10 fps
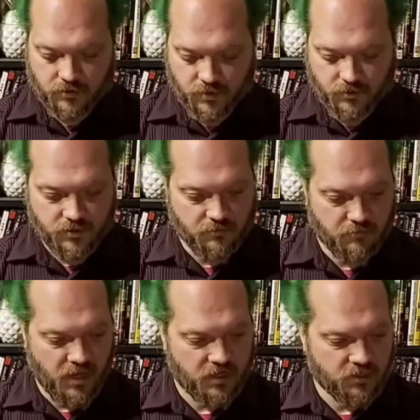then the
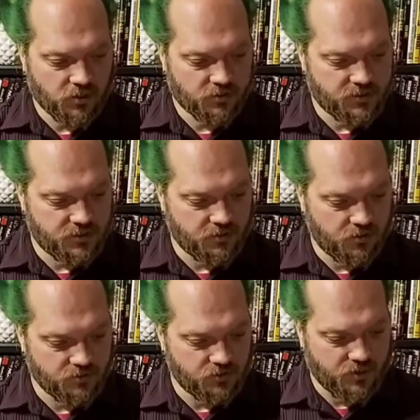mega darts that it
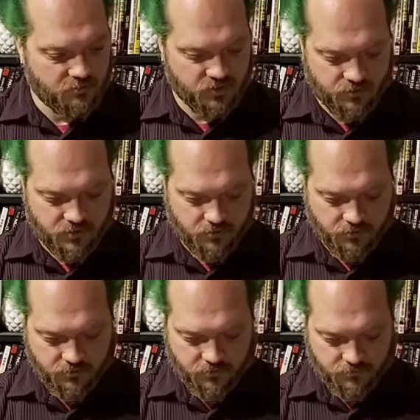also comes with,